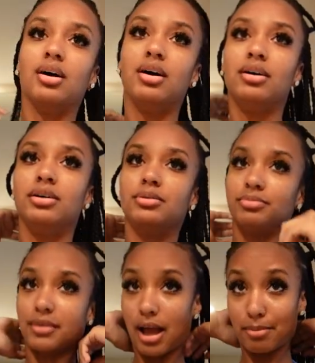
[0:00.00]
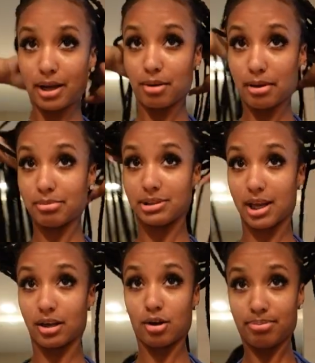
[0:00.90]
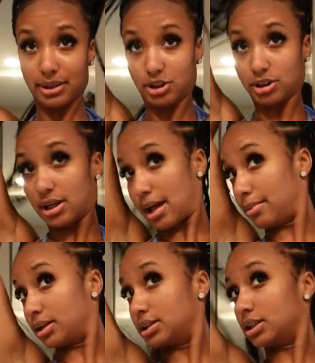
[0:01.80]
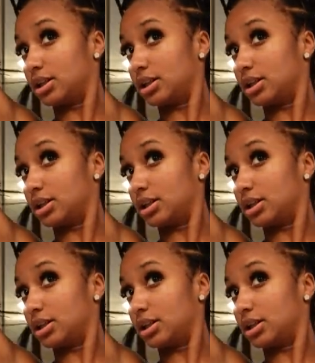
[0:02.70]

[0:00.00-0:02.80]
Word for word: Um, I'm not gonna be able to take no pictures today because it